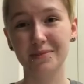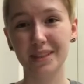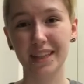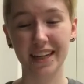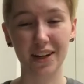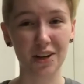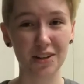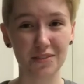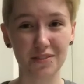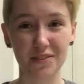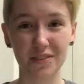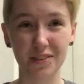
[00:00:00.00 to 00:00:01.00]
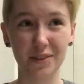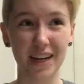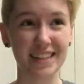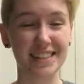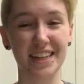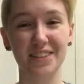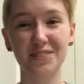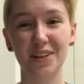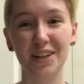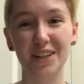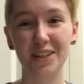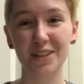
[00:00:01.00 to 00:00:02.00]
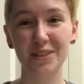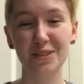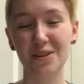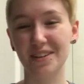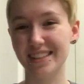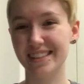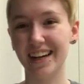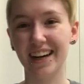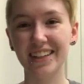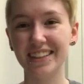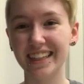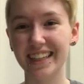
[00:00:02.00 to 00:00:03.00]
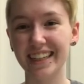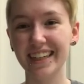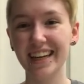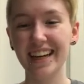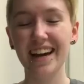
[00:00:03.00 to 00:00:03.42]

Like all of, when I say fuck you or it's ugly,